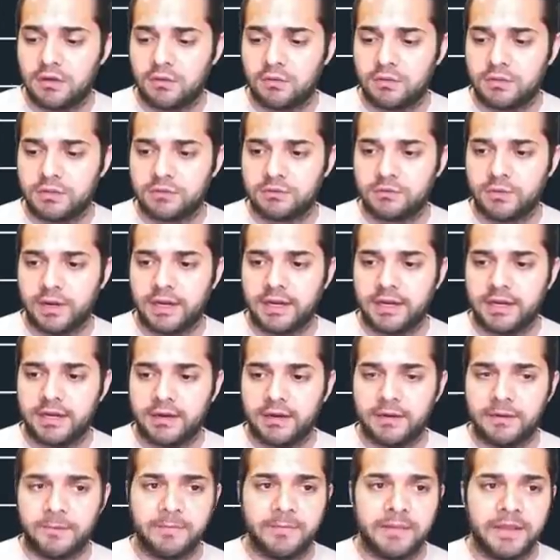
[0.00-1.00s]
which is right
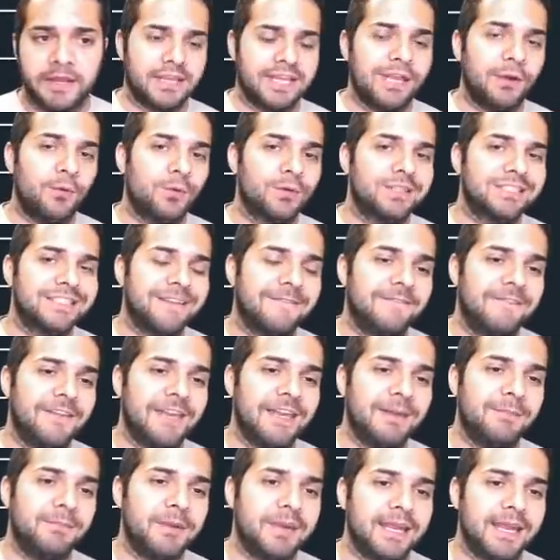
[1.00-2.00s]
here. He was the
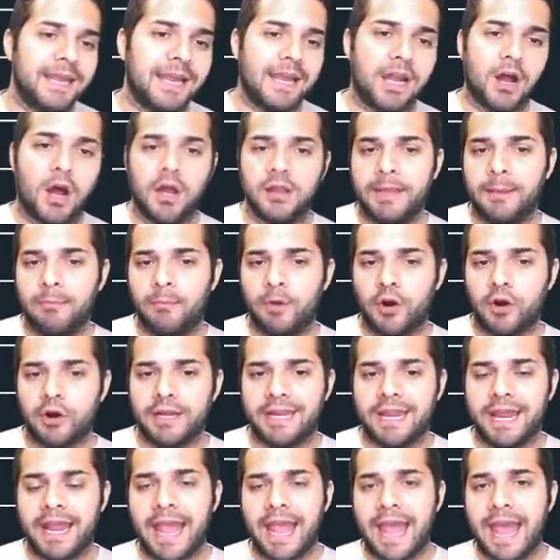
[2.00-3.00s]
VP at online
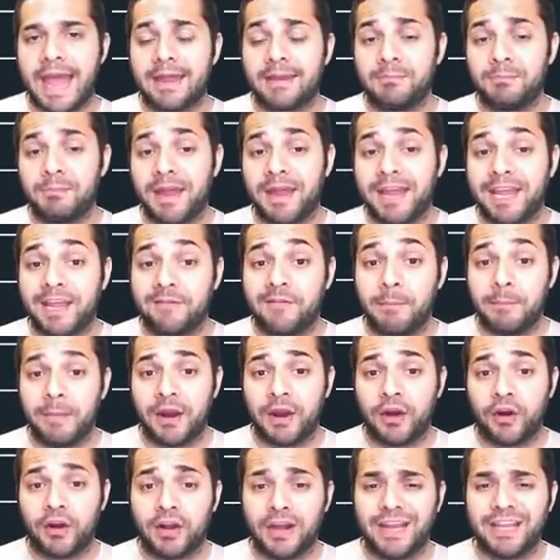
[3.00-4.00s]
marketing at Bank of
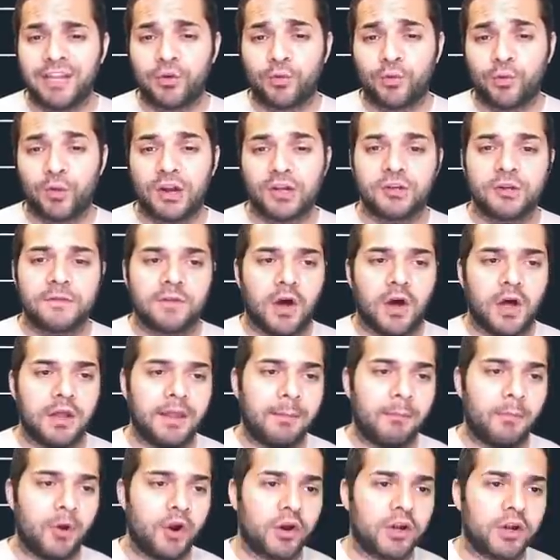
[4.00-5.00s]
America and director of
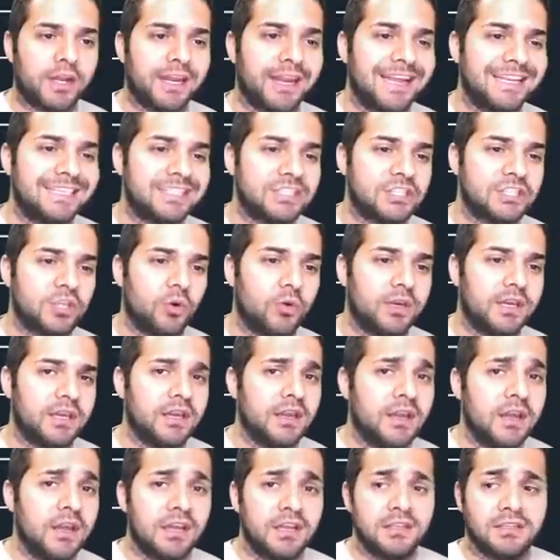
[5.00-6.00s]
online marketing at
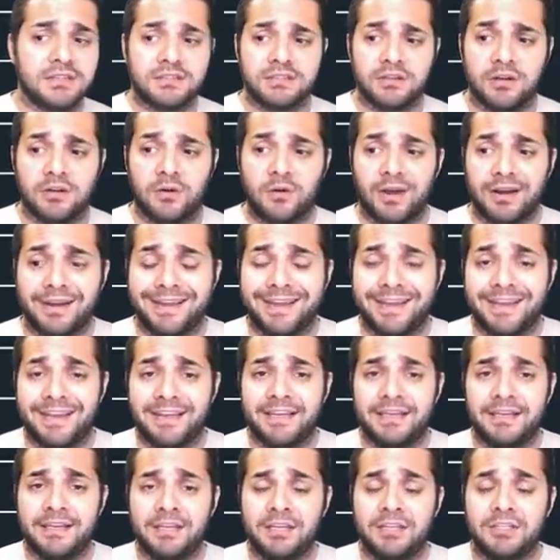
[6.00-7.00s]
Sony. So
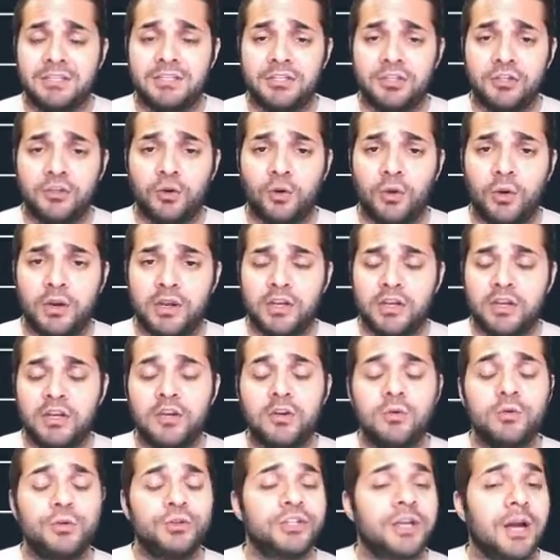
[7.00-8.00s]
again, two
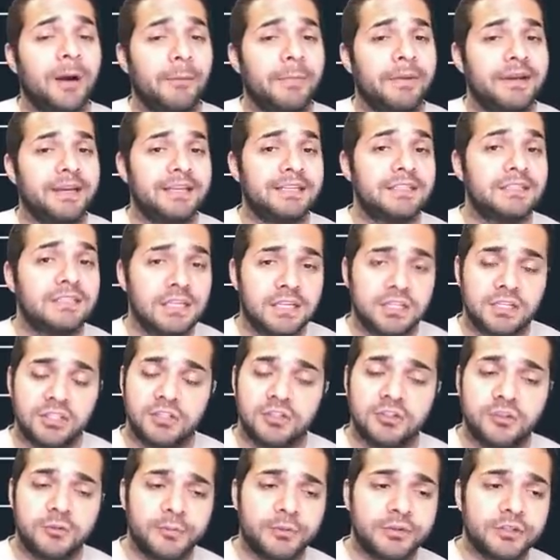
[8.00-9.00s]
huge companies,
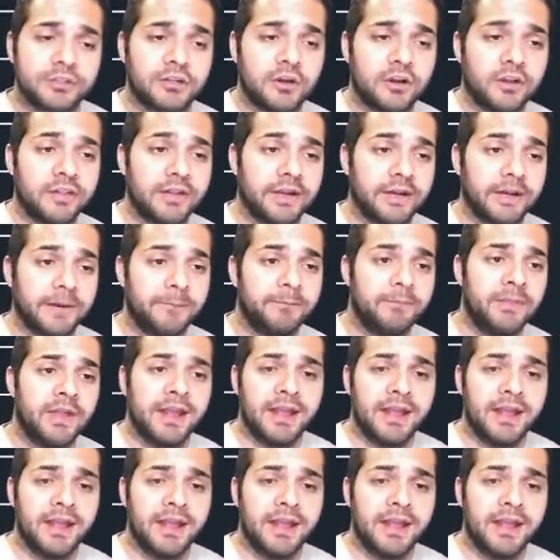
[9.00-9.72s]
superstar there. And